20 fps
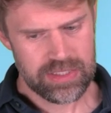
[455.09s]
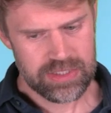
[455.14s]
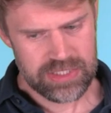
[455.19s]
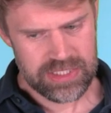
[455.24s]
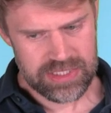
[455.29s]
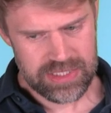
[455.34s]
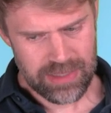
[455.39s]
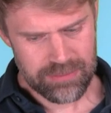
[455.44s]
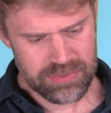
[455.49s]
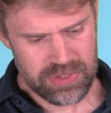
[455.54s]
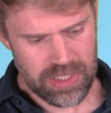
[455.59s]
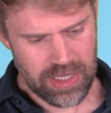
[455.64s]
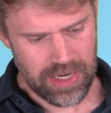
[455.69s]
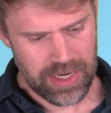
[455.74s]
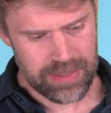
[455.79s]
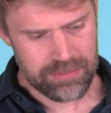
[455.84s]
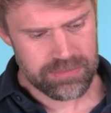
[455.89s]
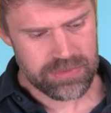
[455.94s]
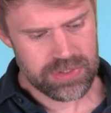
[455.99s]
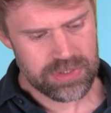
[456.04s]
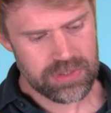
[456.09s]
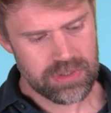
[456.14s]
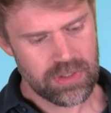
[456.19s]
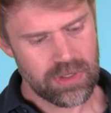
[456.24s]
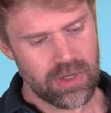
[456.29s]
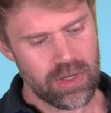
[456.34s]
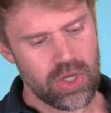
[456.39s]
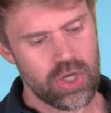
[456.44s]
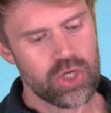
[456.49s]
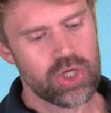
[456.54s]
Sometimes
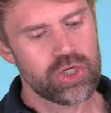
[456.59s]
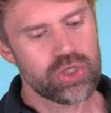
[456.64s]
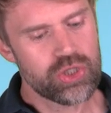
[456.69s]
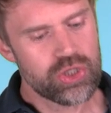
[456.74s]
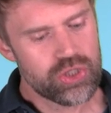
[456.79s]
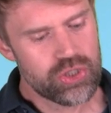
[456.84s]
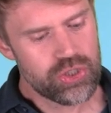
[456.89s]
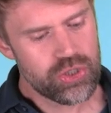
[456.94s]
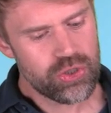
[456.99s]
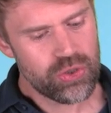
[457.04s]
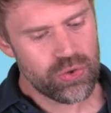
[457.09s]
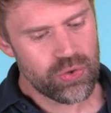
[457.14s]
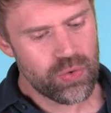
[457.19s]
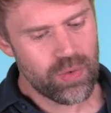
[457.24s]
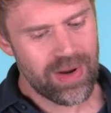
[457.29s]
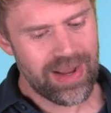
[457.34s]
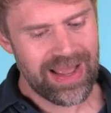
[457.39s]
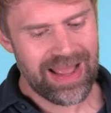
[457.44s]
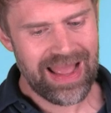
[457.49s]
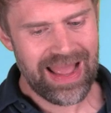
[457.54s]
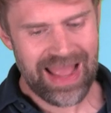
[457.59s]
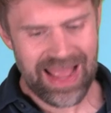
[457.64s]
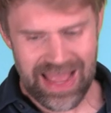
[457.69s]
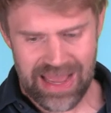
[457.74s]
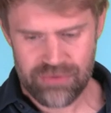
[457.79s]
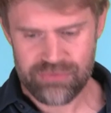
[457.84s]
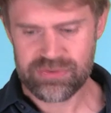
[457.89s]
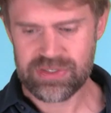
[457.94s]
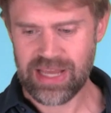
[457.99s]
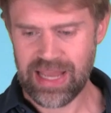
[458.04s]
you do
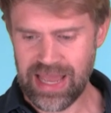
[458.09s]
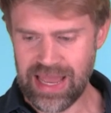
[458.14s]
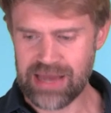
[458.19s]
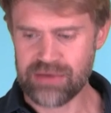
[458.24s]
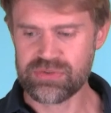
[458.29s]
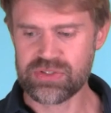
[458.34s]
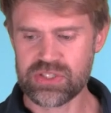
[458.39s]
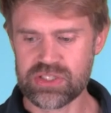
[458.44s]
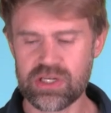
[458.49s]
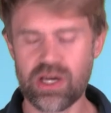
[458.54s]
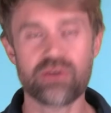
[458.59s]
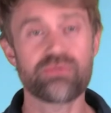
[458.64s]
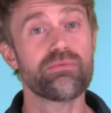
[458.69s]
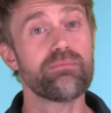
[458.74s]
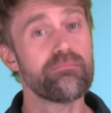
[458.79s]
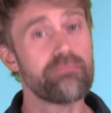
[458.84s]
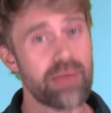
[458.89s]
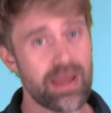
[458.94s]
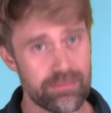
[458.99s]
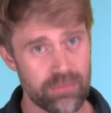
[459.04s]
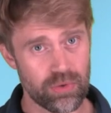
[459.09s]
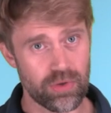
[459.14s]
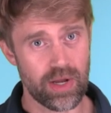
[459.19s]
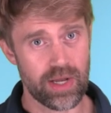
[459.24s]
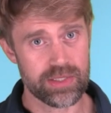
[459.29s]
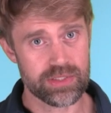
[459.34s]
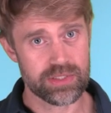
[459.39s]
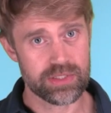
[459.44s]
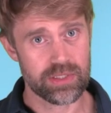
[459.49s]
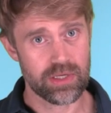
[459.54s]
have to have stuff
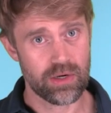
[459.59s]
memorized,